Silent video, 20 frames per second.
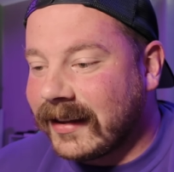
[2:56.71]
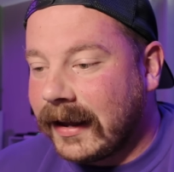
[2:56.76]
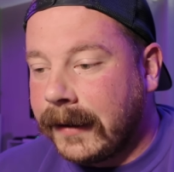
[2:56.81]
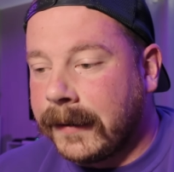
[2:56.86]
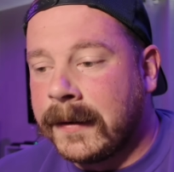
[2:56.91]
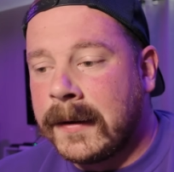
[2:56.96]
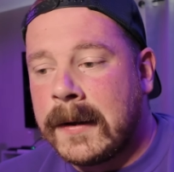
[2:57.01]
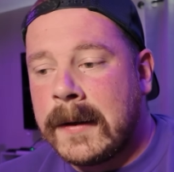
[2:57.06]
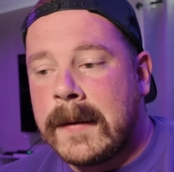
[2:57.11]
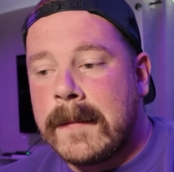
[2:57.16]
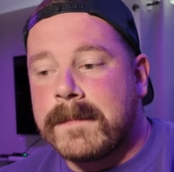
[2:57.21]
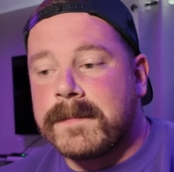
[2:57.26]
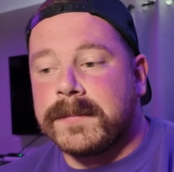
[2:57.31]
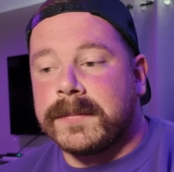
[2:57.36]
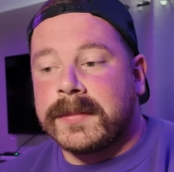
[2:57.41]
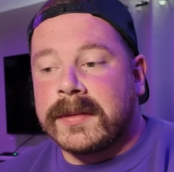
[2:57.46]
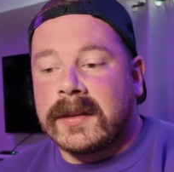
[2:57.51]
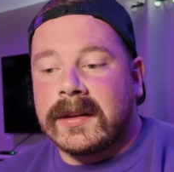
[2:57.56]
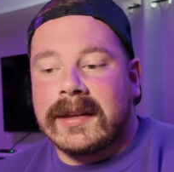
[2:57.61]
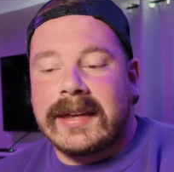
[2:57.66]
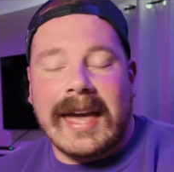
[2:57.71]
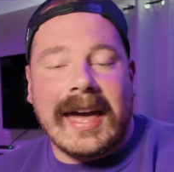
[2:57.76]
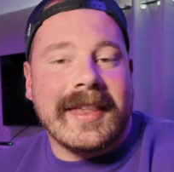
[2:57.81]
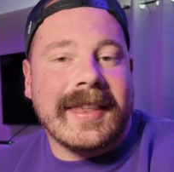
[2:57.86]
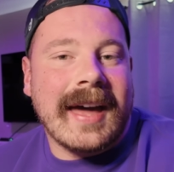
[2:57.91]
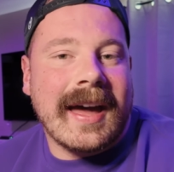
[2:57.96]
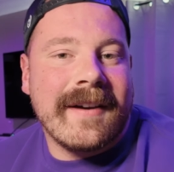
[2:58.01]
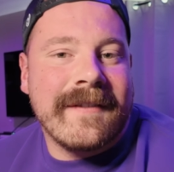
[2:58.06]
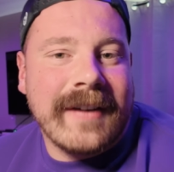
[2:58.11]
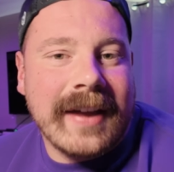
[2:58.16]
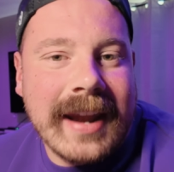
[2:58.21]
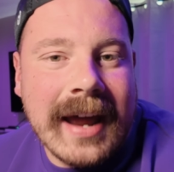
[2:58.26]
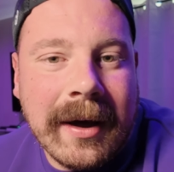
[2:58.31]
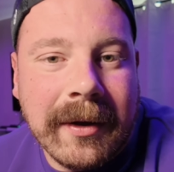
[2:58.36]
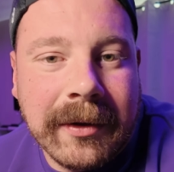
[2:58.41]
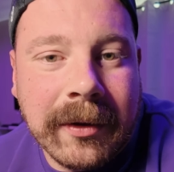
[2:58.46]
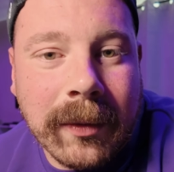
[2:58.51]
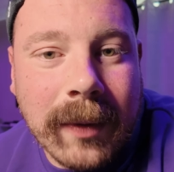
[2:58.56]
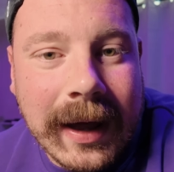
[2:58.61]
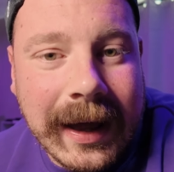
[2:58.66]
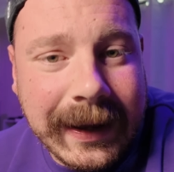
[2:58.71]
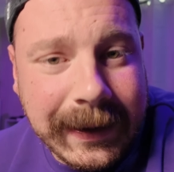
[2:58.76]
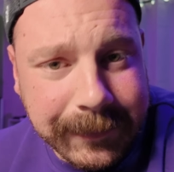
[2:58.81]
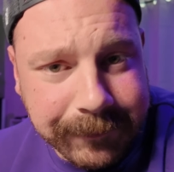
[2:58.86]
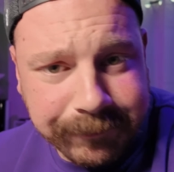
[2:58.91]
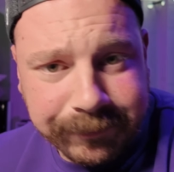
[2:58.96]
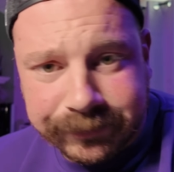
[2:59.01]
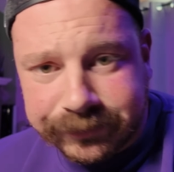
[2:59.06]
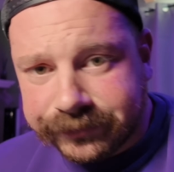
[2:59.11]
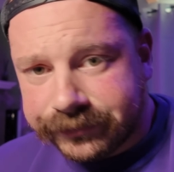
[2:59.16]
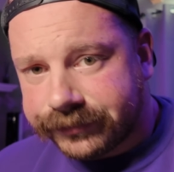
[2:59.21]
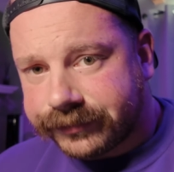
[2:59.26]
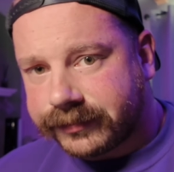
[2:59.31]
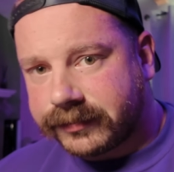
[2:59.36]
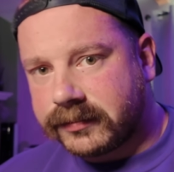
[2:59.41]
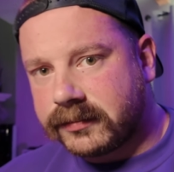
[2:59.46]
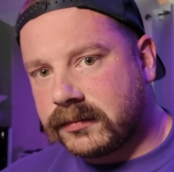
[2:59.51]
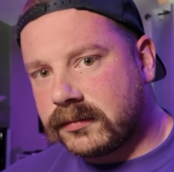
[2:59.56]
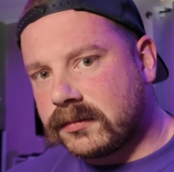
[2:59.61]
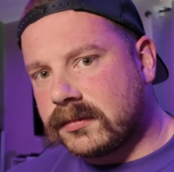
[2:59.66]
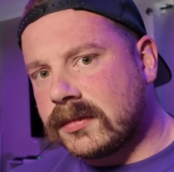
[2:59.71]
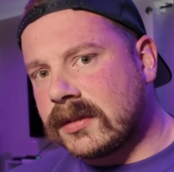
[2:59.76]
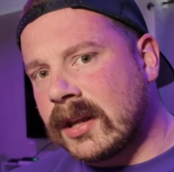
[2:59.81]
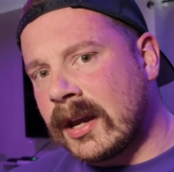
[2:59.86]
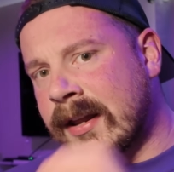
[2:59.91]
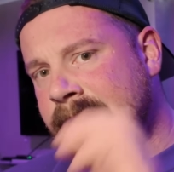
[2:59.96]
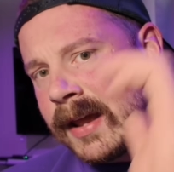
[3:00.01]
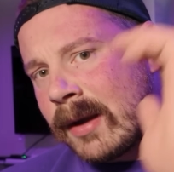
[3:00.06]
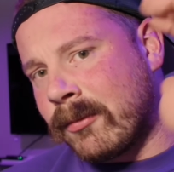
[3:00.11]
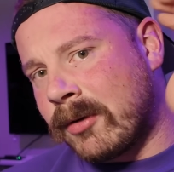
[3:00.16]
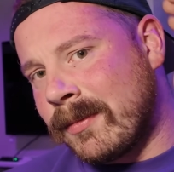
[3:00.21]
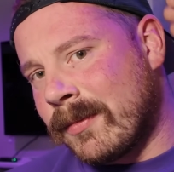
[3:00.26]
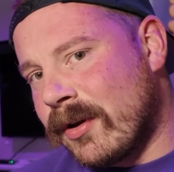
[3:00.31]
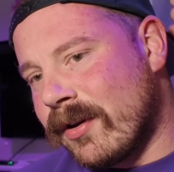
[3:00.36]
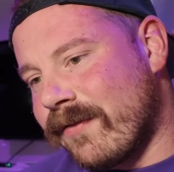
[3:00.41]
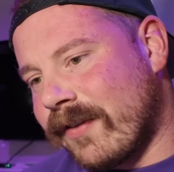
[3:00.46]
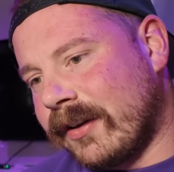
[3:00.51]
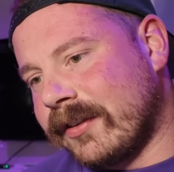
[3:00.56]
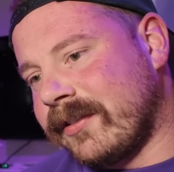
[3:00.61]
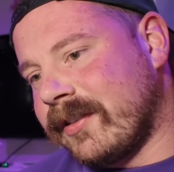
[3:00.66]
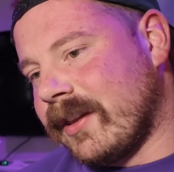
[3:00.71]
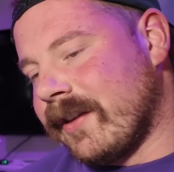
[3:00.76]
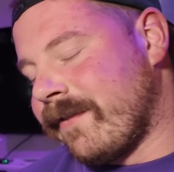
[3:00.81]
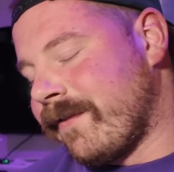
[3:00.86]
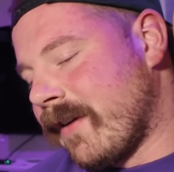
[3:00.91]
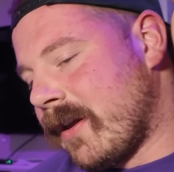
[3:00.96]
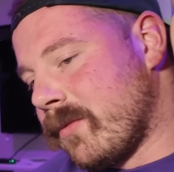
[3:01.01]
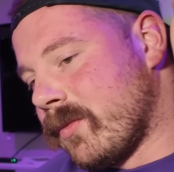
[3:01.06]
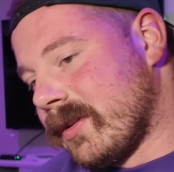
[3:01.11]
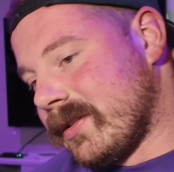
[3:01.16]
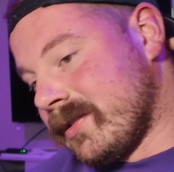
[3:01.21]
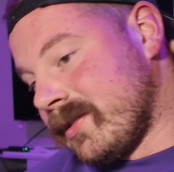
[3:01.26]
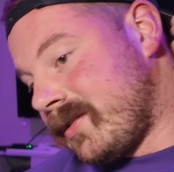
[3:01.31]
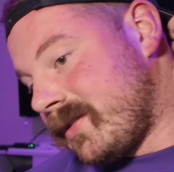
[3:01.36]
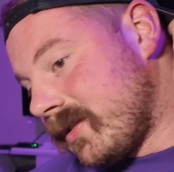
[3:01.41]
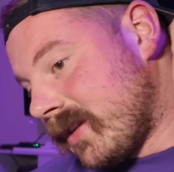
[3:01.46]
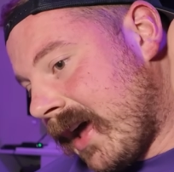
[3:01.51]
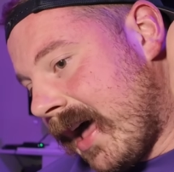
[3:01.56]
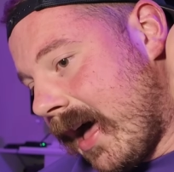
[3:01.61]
So get that event out of the way, and then we move on to the fun ones.